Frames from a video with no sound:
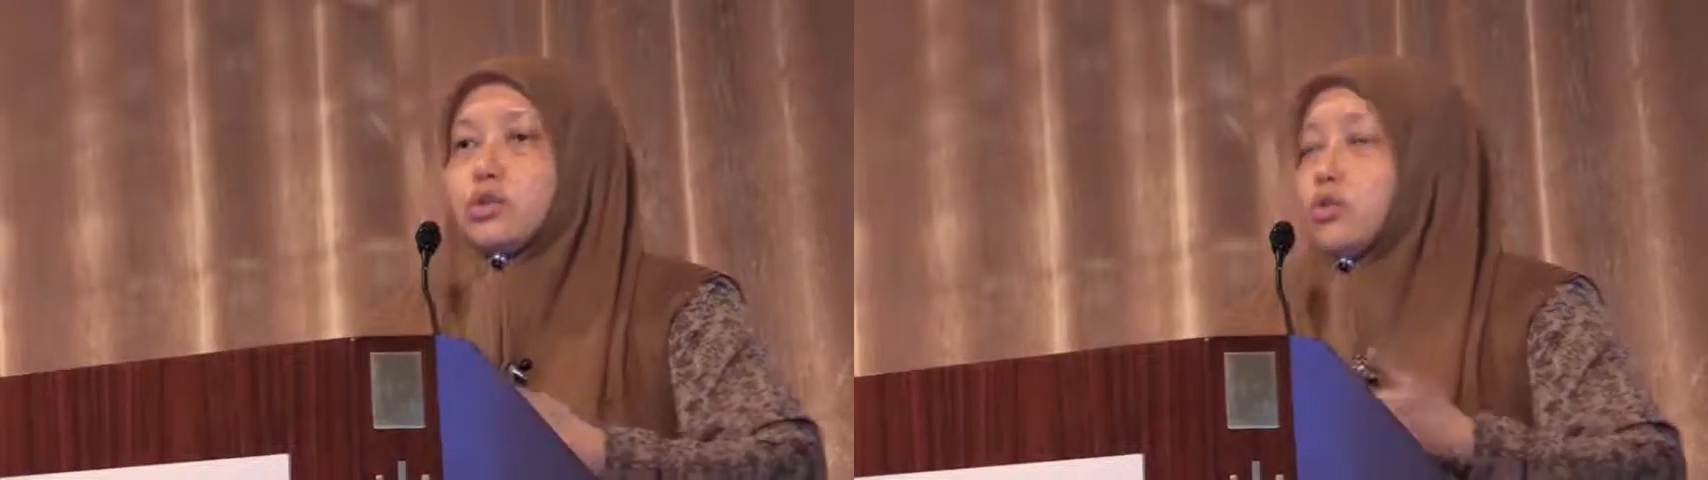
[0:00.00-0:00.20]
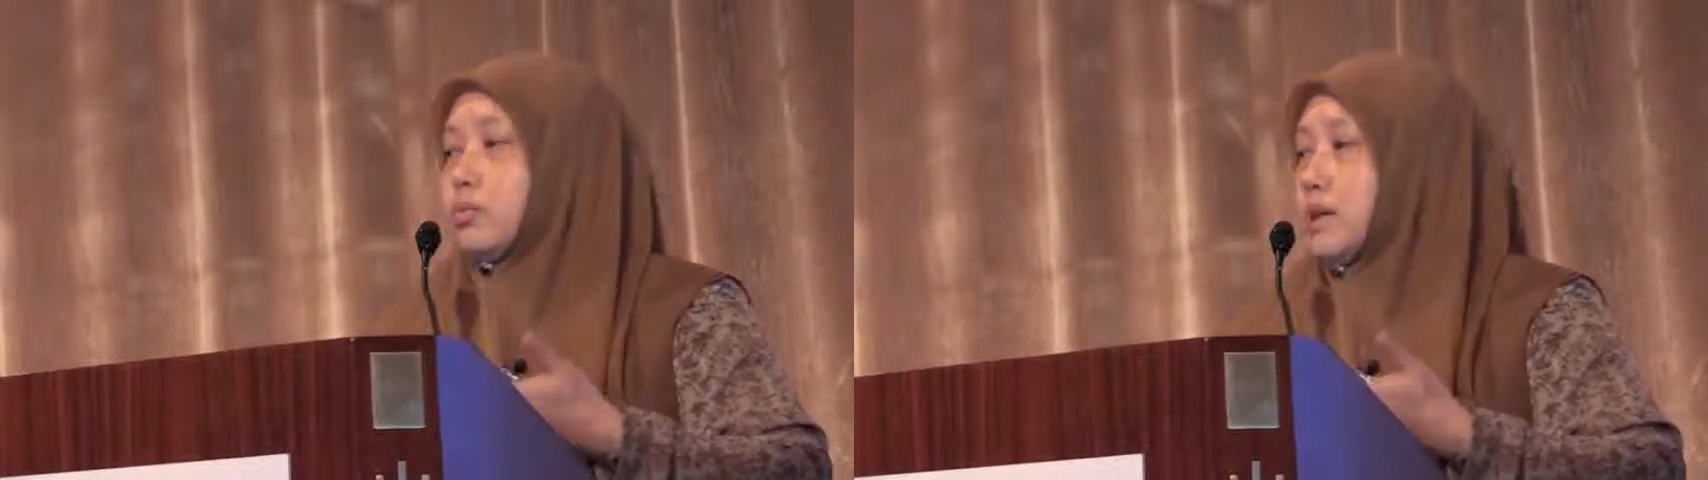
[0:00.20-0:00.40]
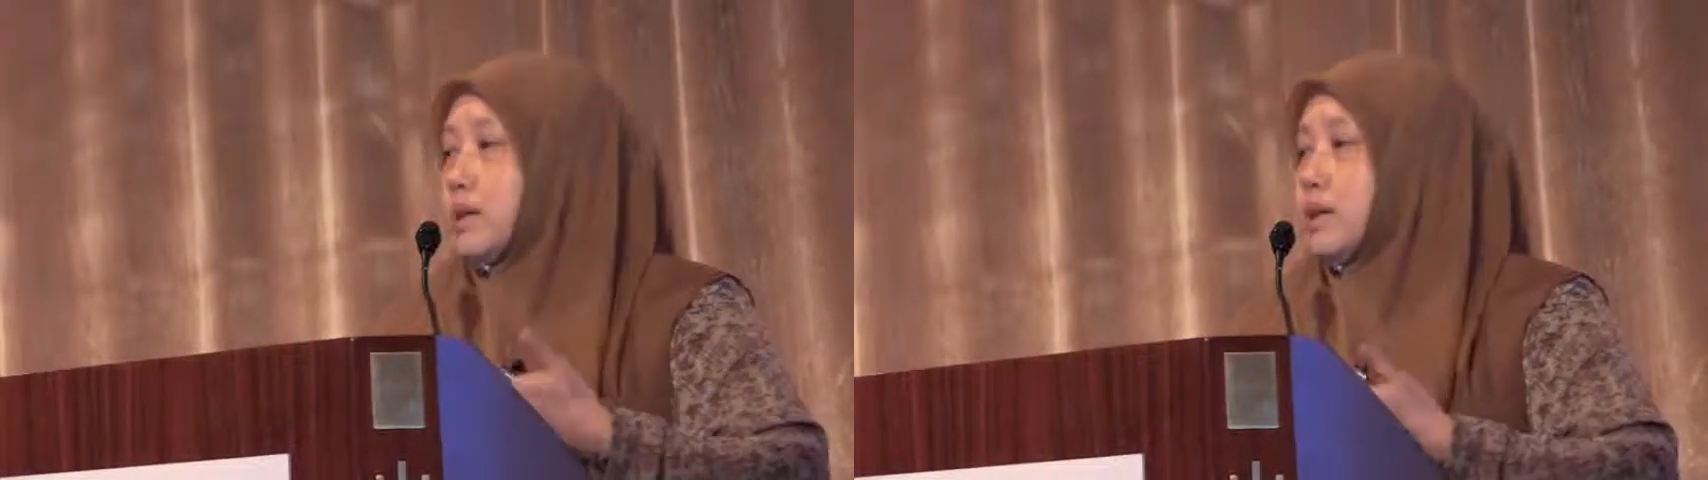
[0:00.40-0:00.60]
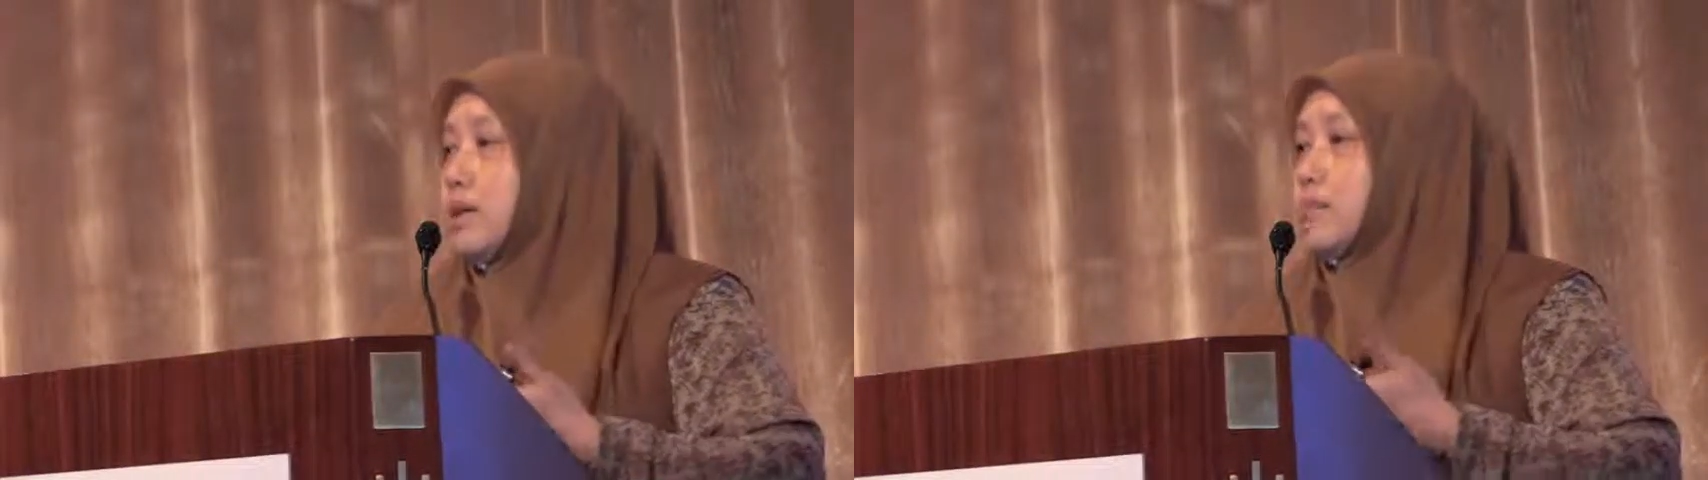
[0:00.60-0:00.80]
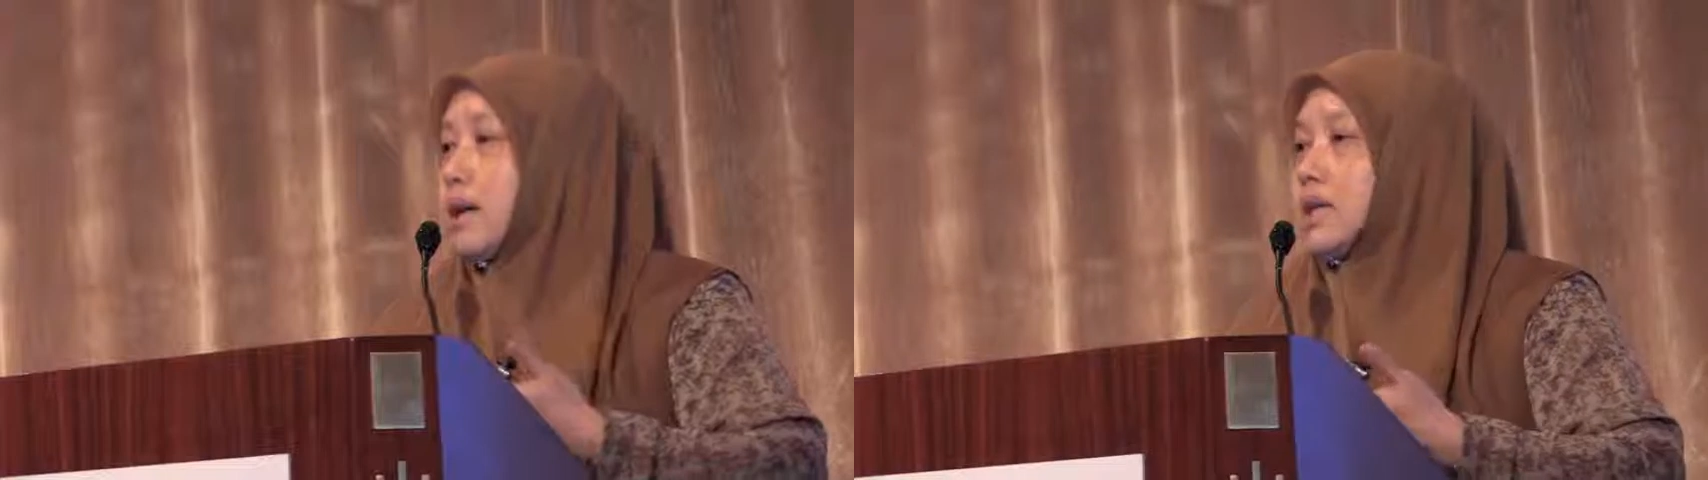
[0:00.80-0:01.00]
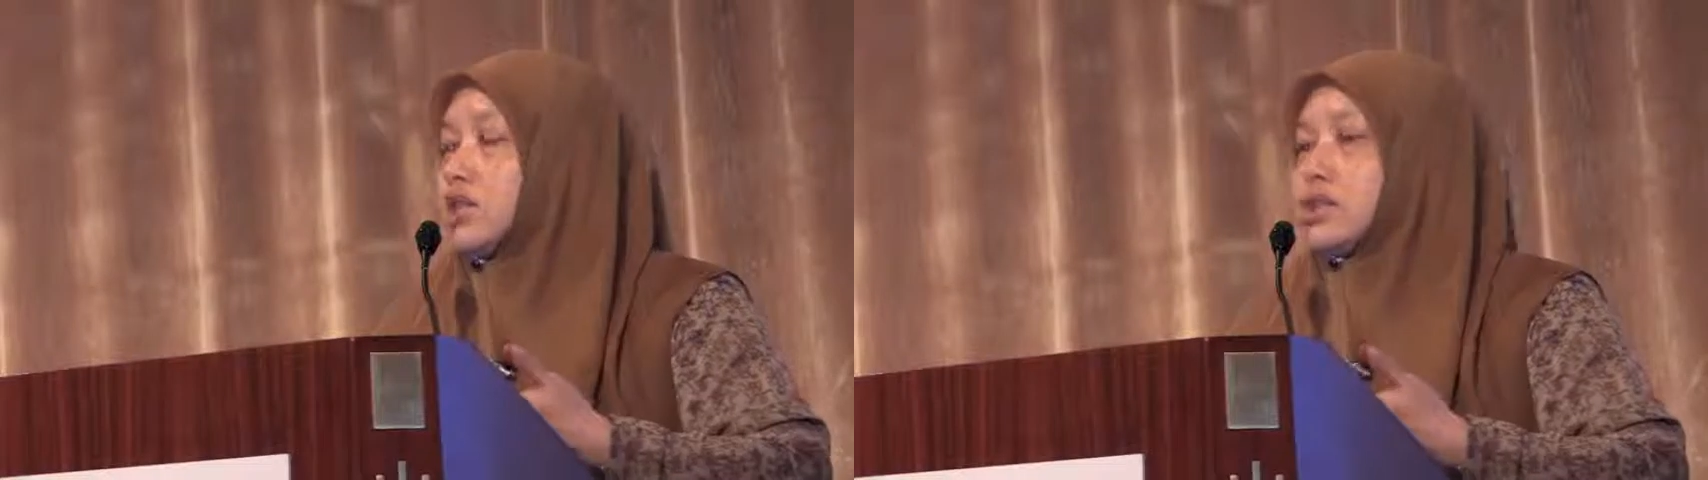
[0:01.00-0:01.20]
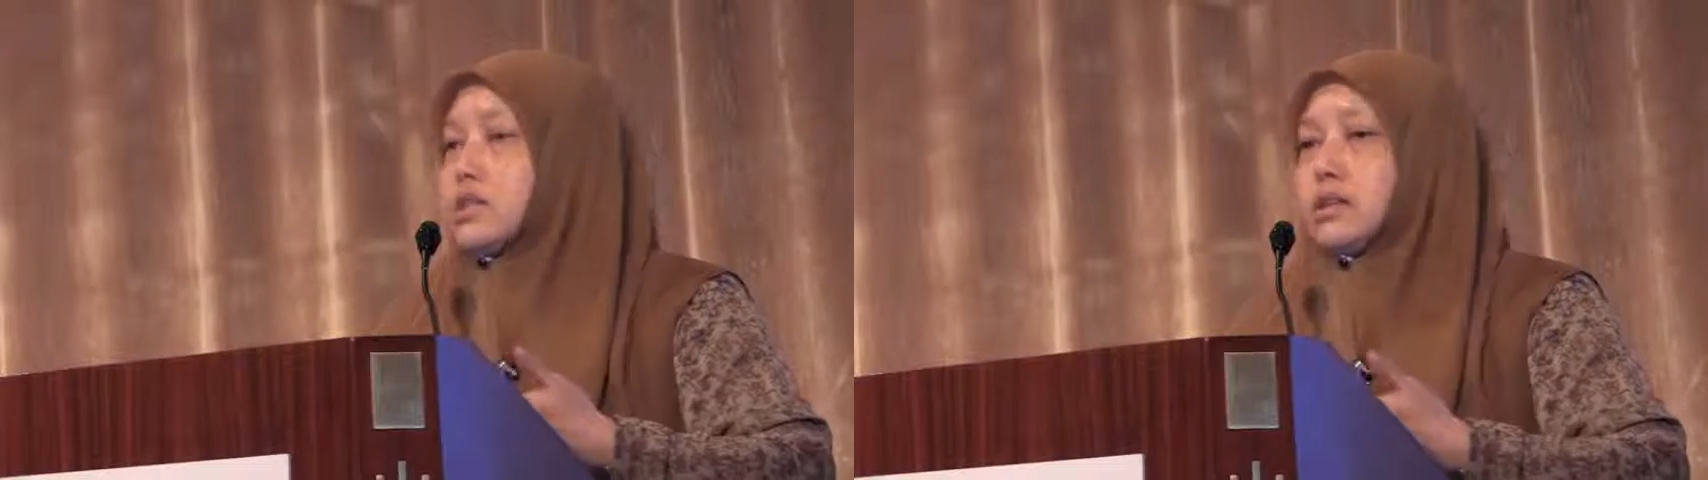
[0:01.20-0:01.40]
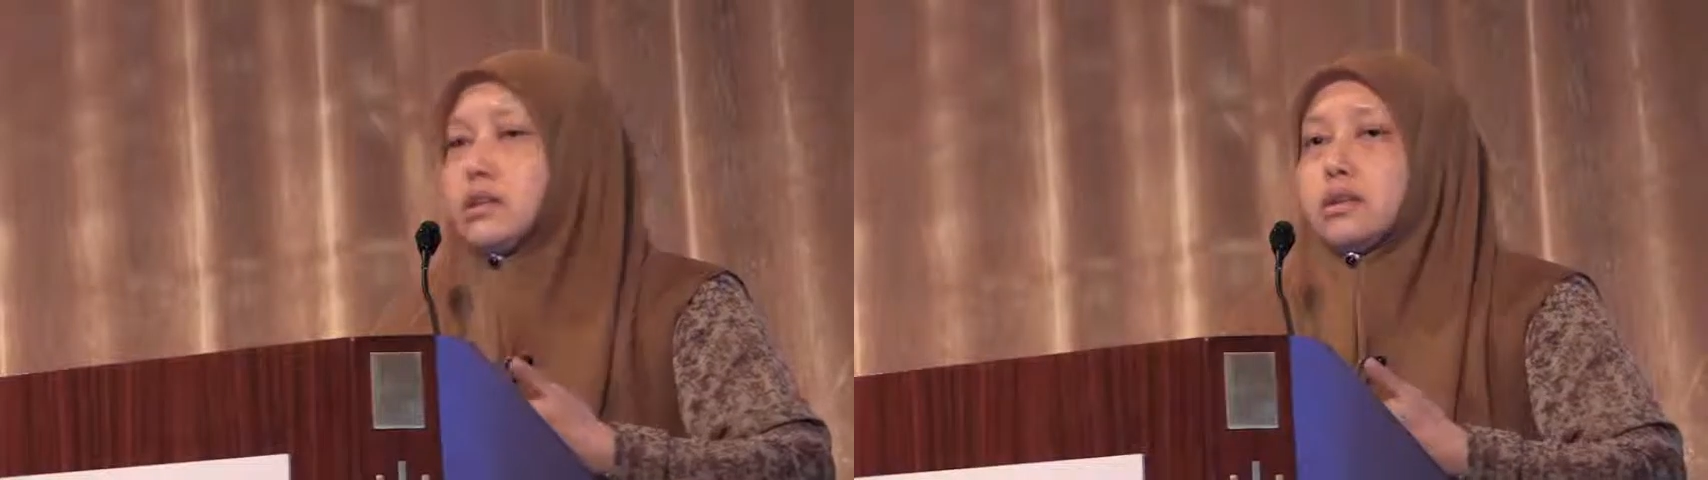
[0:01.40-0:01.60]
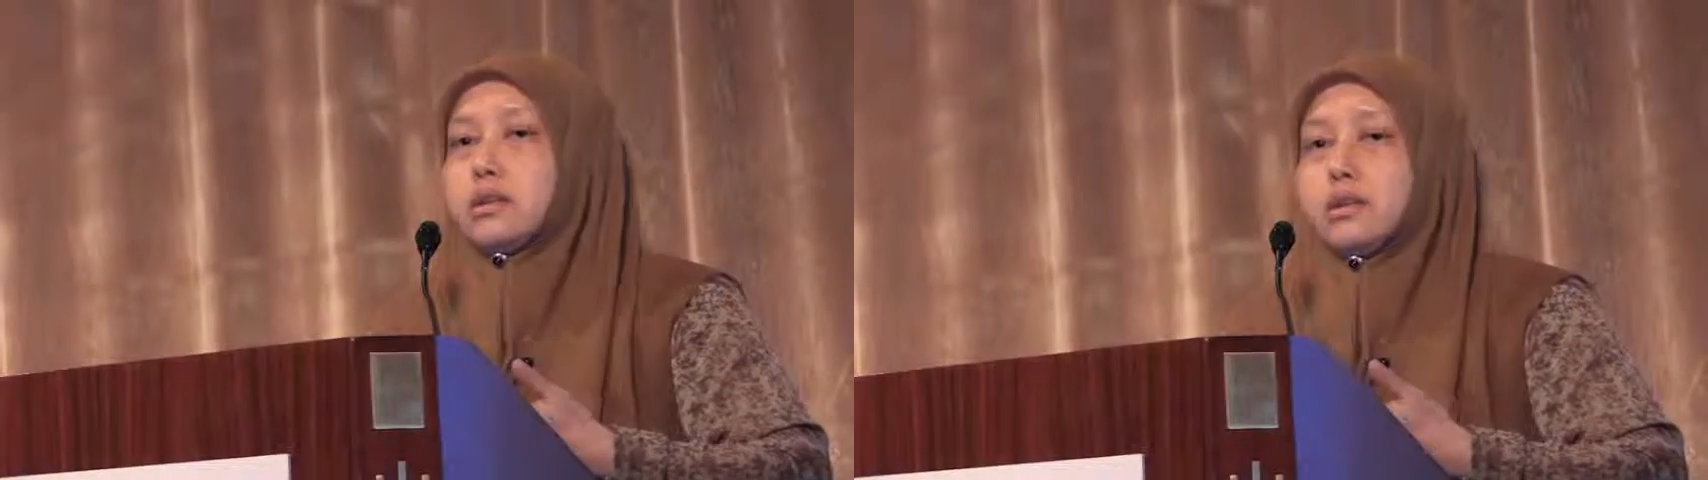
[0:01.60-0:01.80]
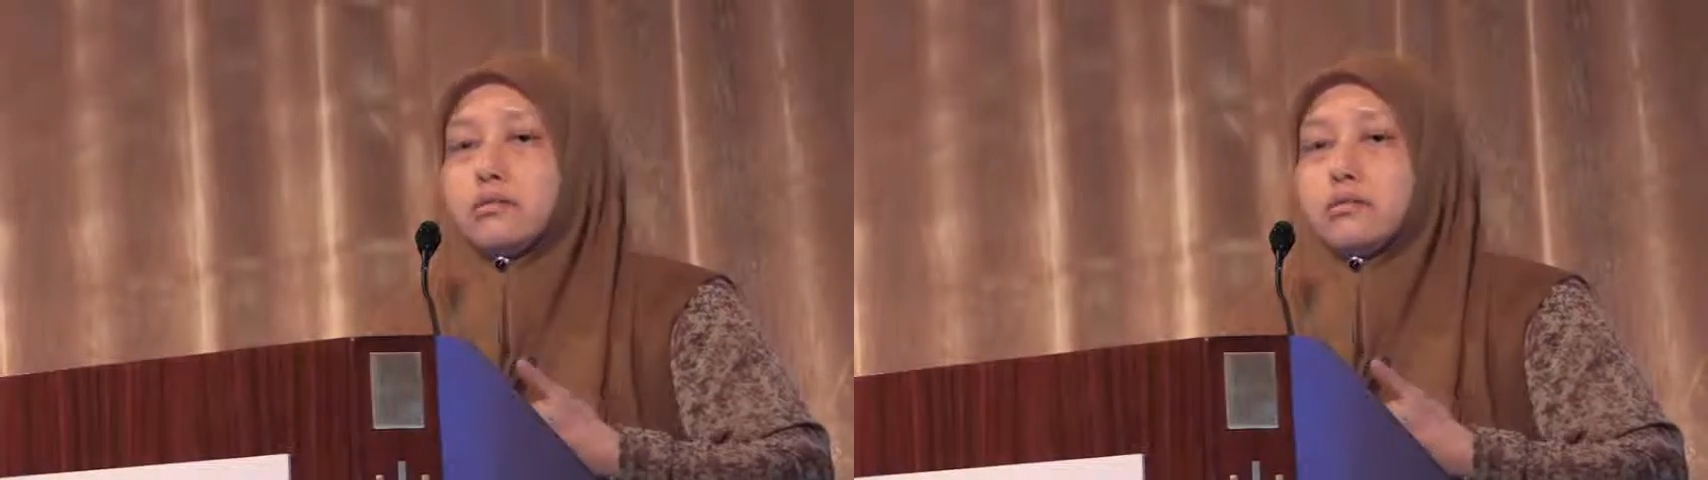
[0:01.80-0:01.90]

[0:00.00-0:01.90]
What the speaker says: who will be the key managers and